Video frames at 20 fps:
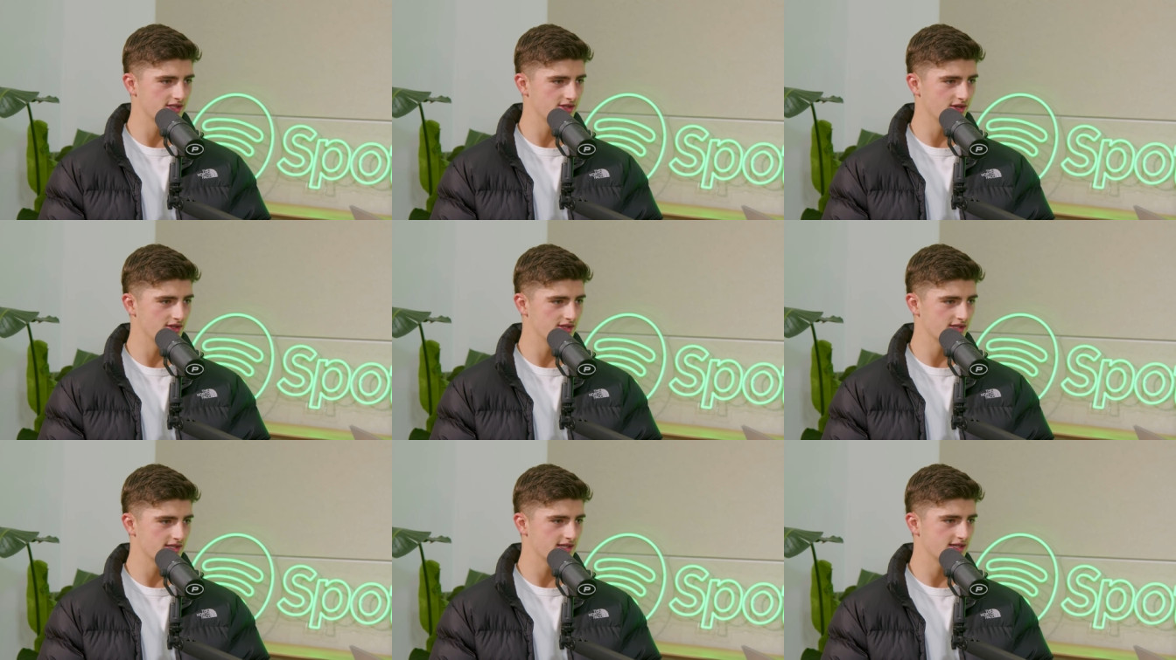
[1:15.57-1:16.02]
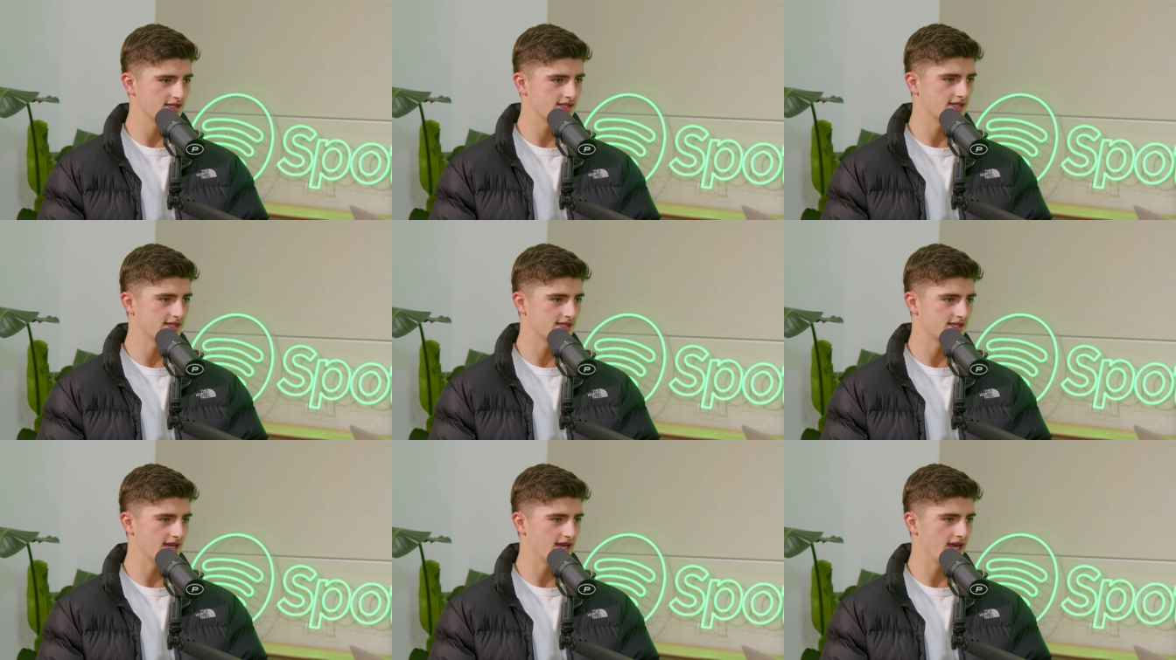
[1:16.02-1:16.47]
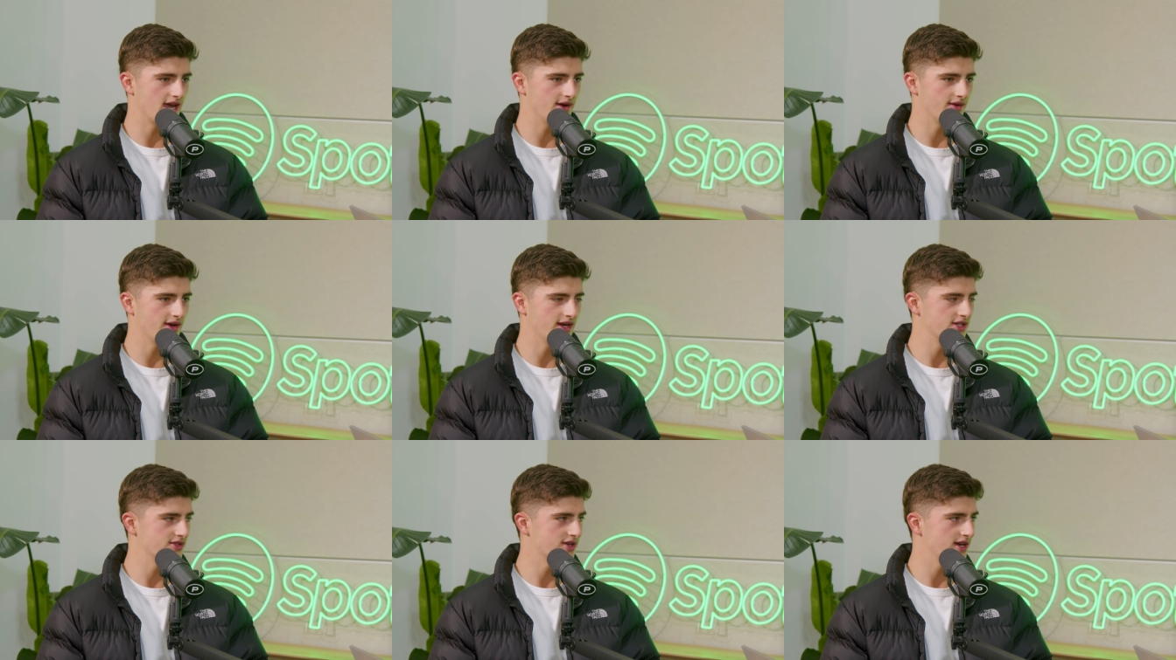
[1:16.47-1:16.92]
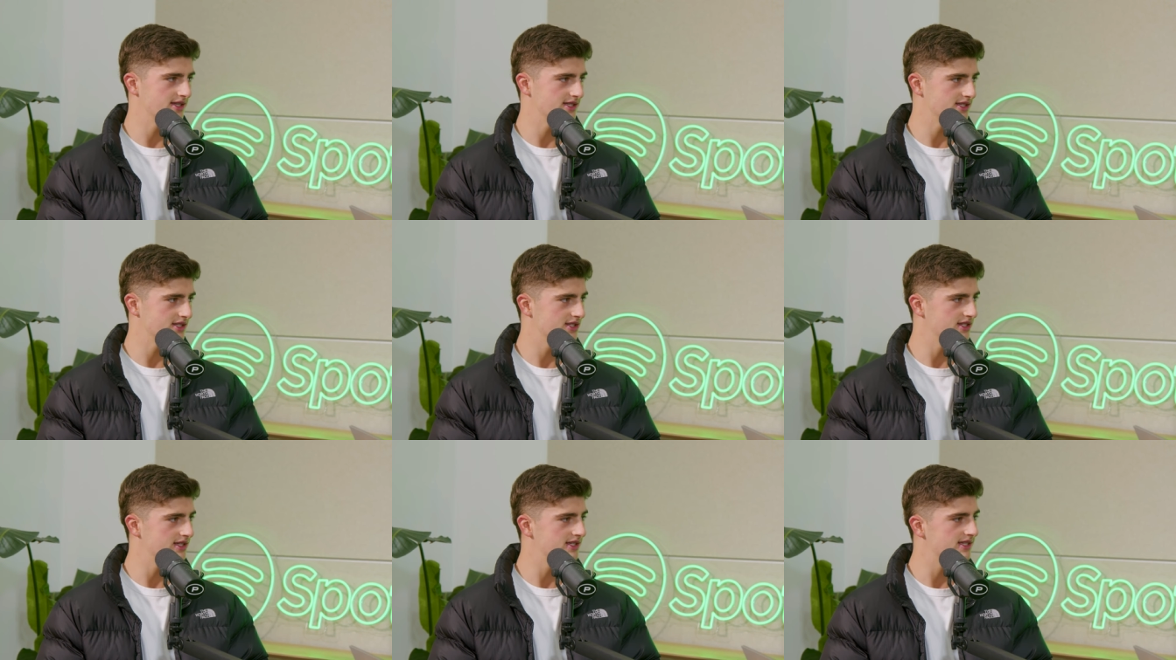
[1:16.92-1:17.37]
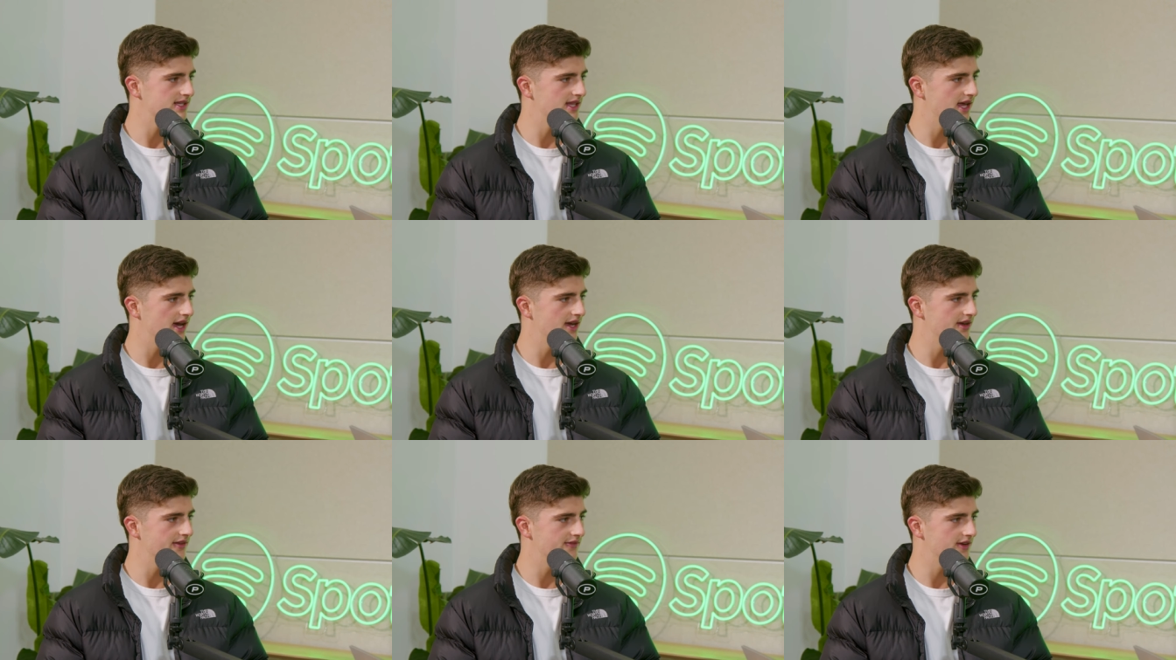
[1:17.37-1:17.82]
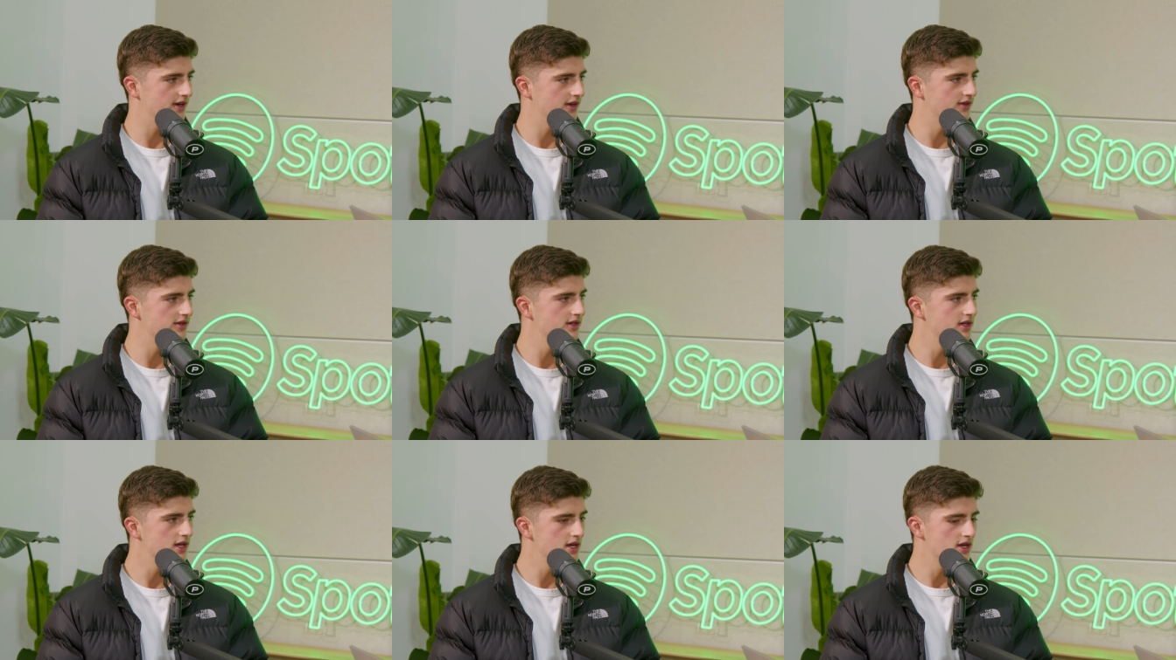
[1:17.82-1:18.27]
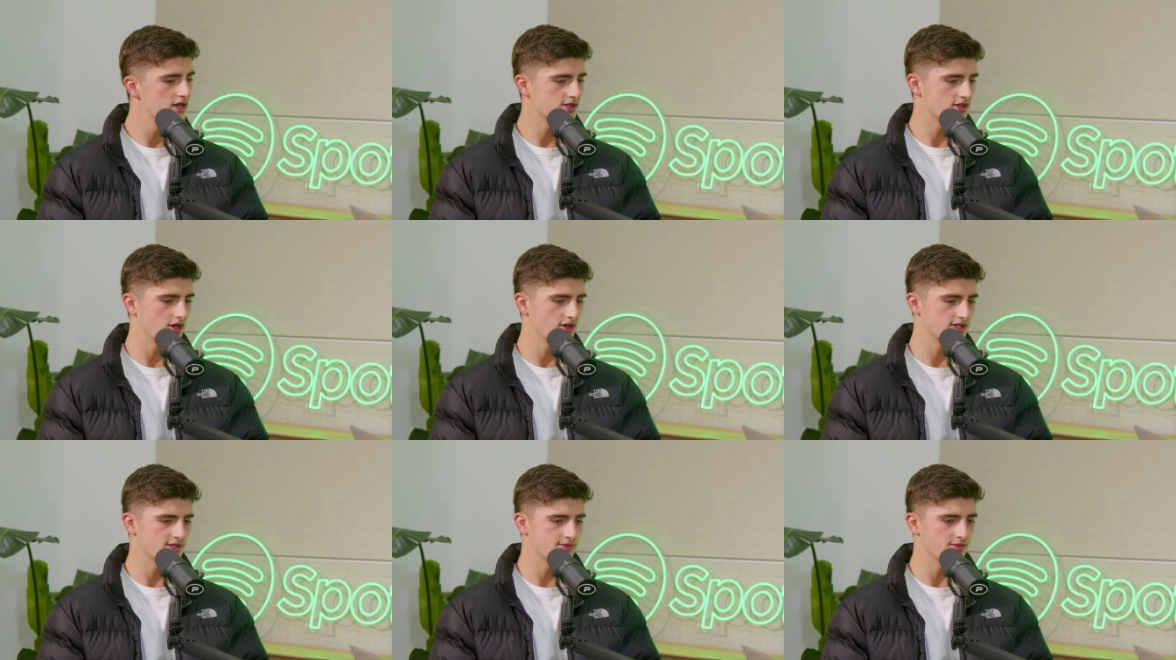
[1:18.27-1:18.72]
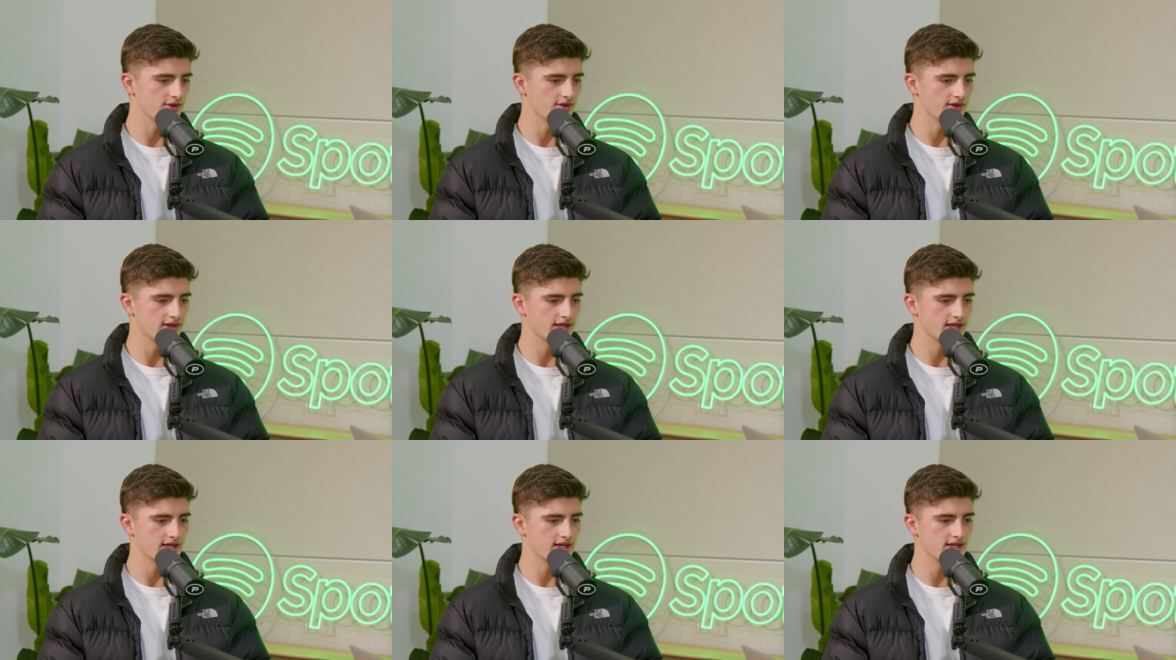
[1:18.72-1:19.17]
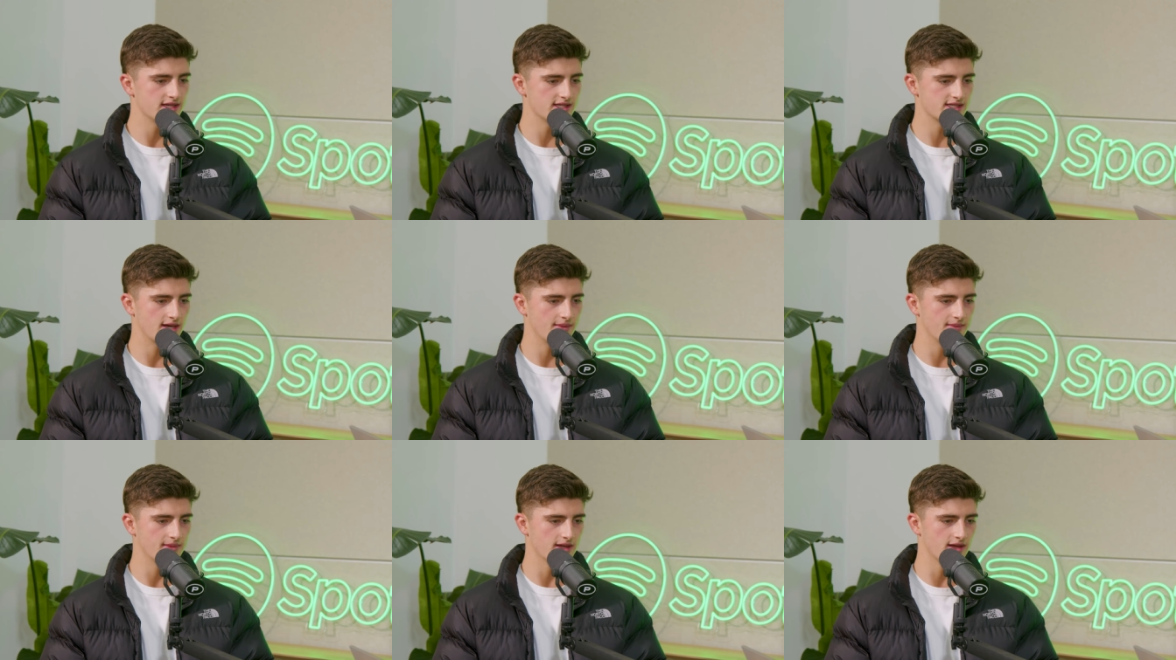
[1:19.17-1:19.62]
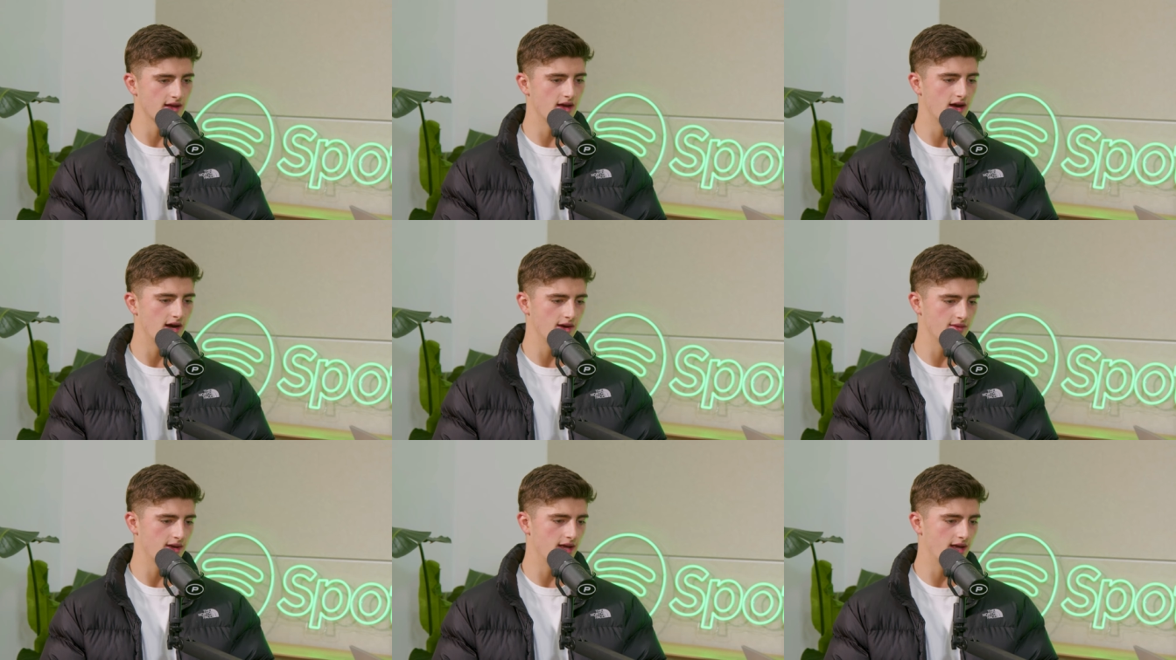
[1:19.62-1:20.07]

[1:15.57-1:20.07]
so just th to see how he transitioned into the A F L so smoothly is something I,